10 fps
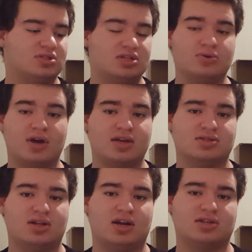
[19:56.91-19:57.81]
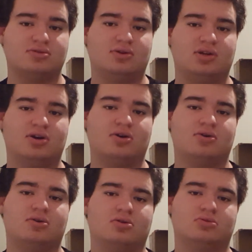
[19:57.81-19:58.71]
will see you guys in the next
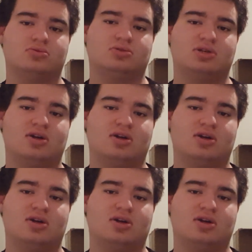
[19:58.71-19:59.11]
video.